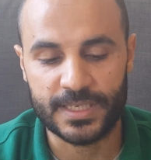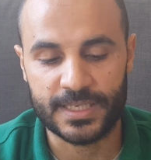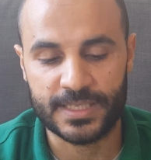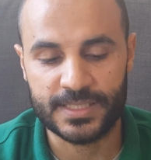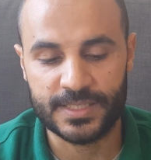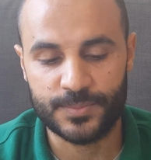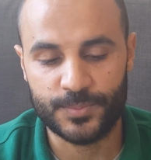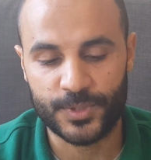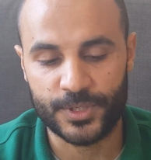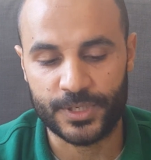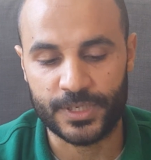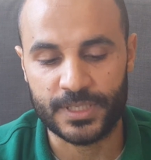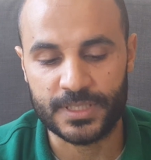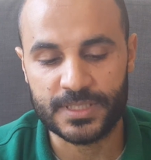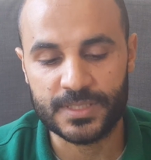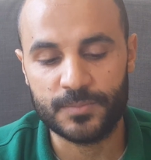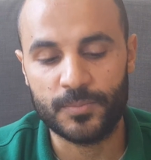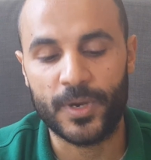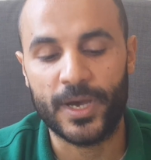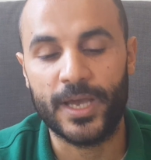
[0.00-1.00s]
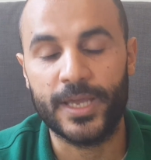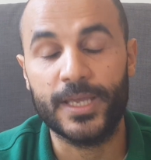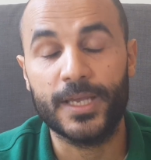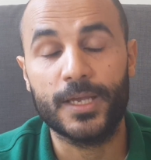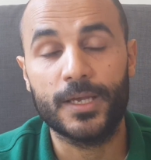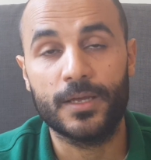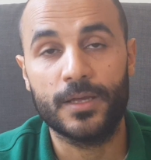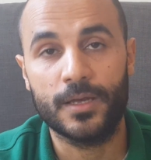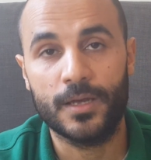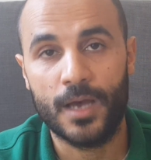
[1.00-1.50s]
experienced by
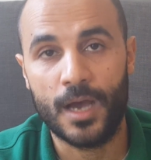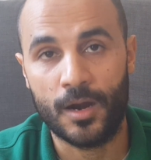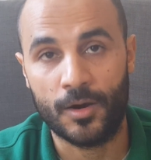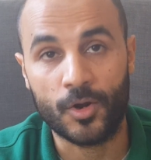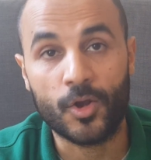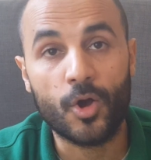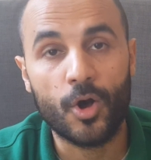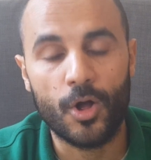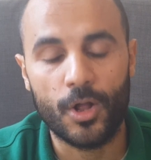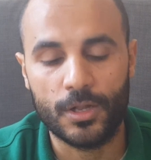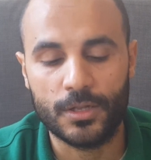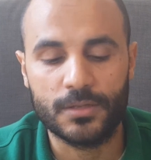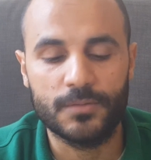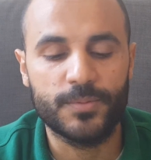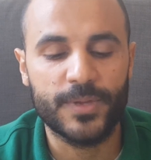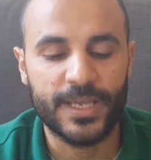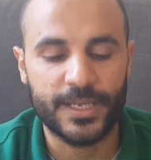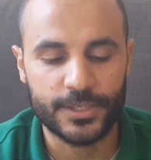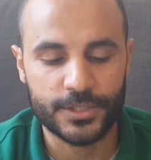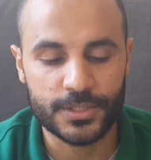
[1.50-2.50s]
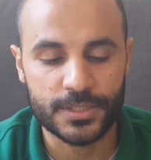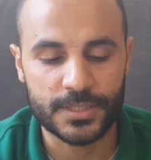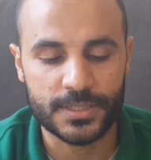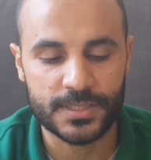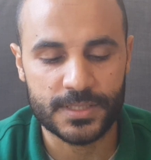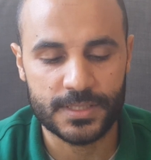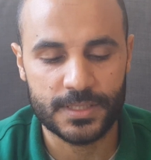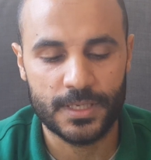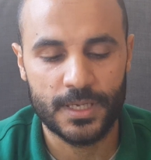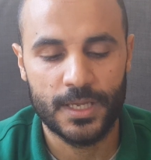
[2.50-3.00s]
our called
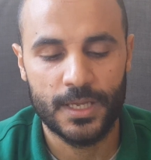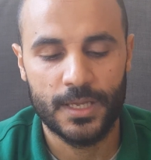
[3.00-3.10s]
patients.